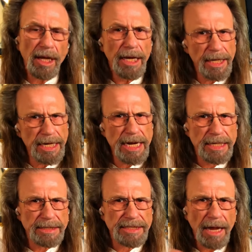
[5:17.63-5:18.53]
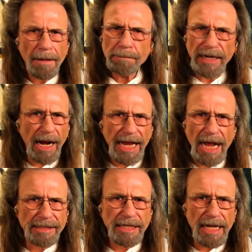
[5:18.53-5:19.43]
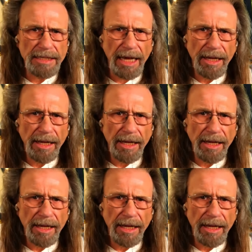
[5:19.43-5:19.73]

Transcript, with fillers: It is, but I gotta tell you,